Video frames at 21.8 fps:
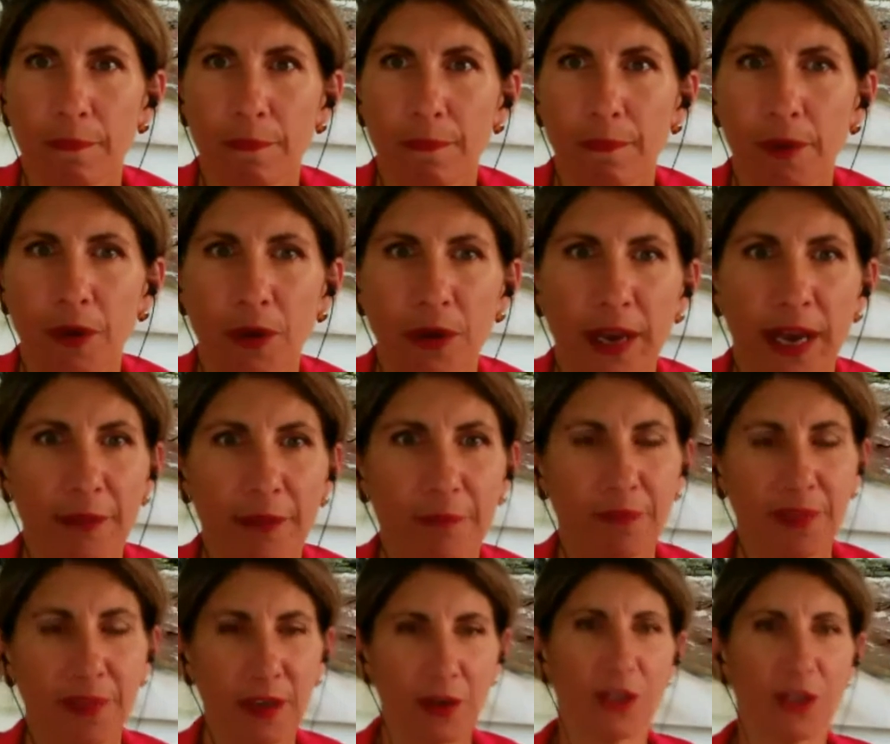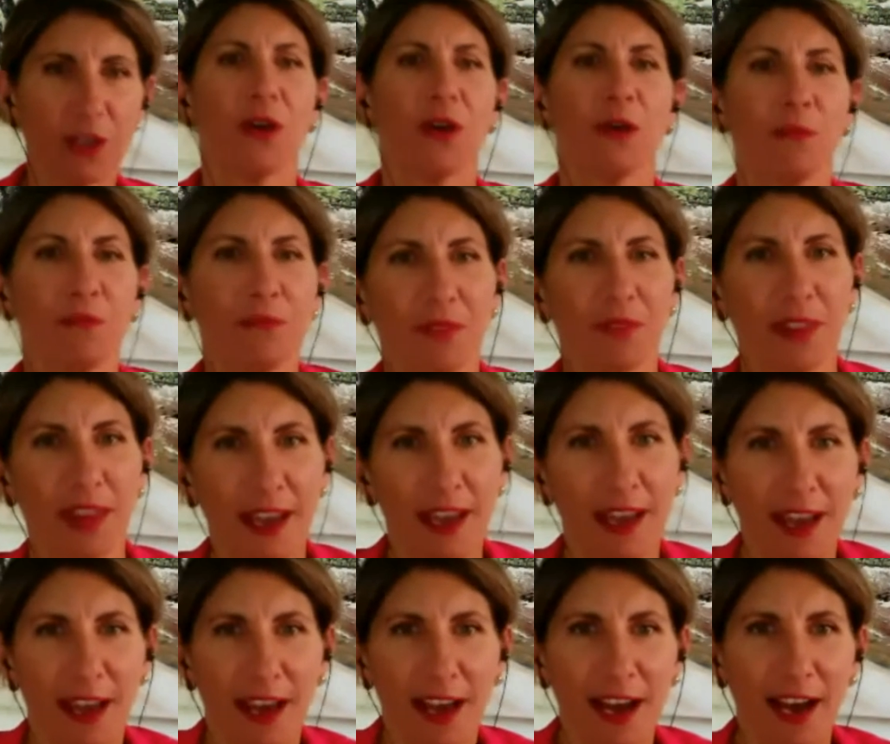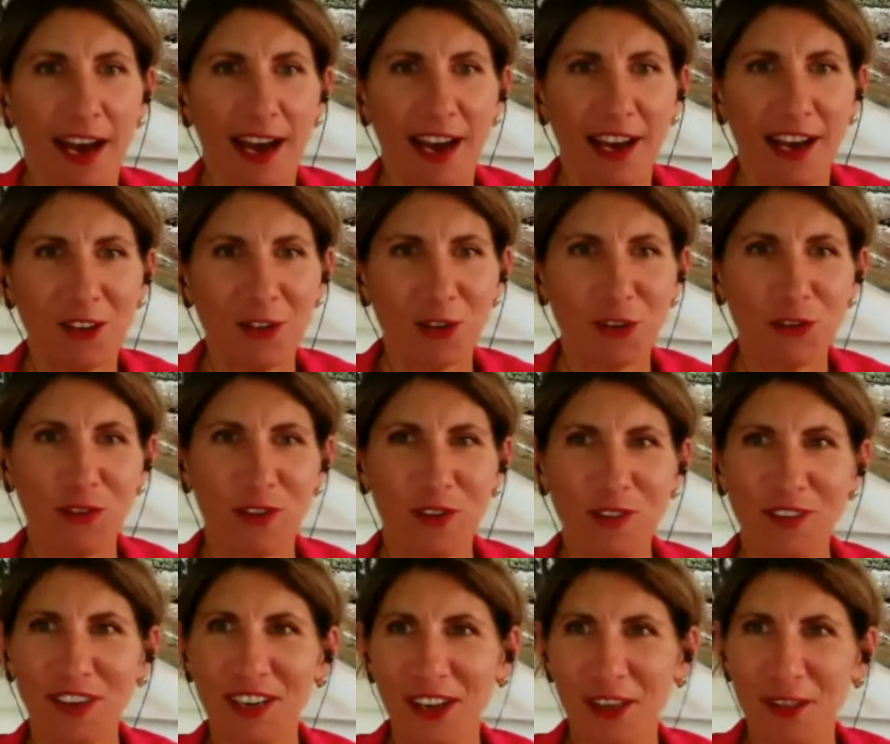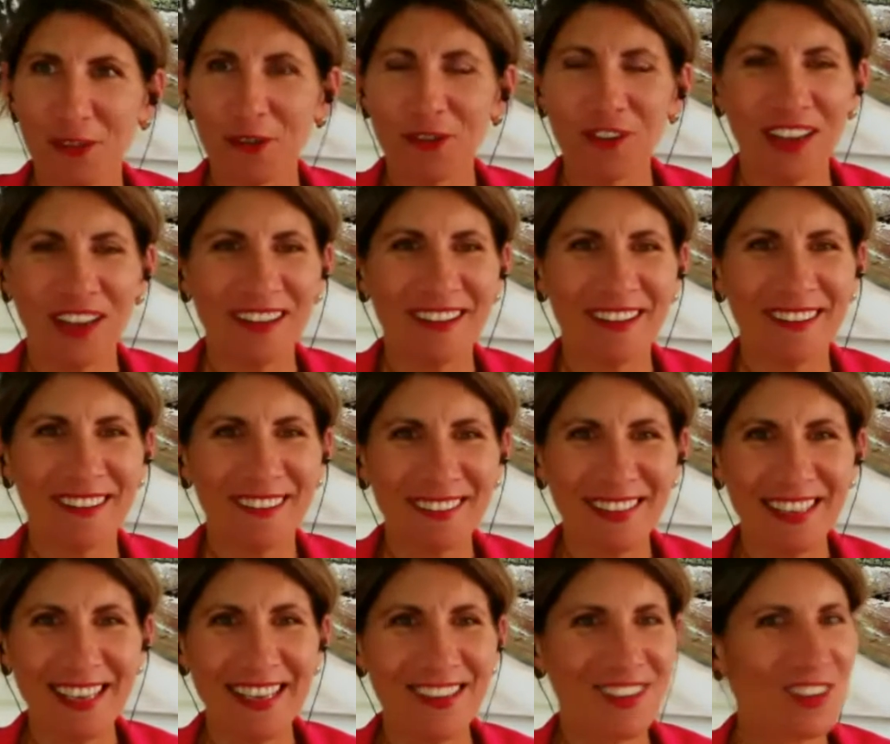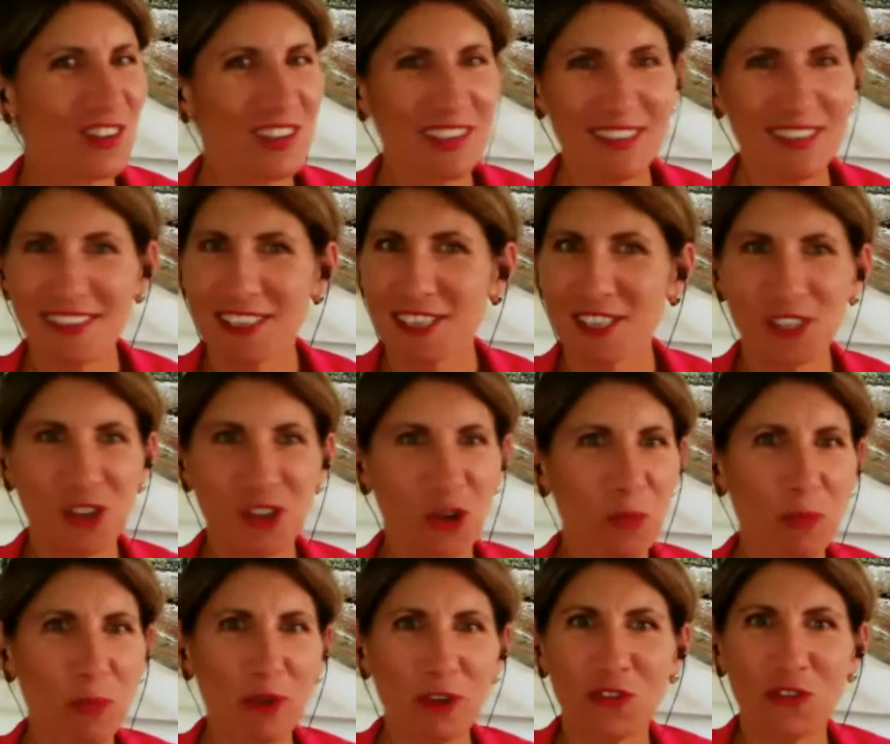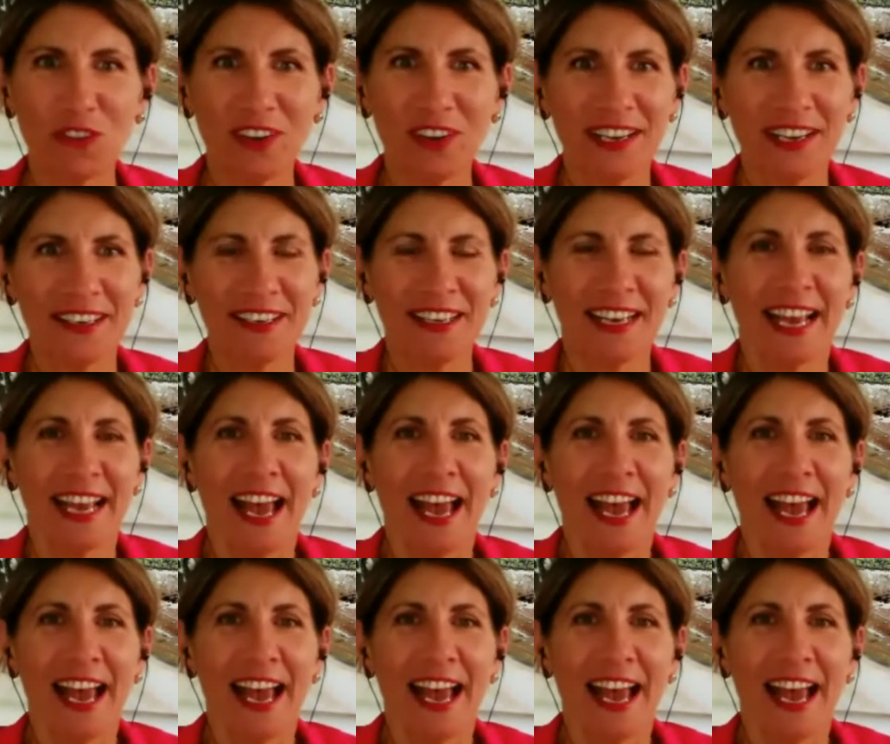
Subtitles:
Okay, there you go. I just found another technical glitch. This is so much fun.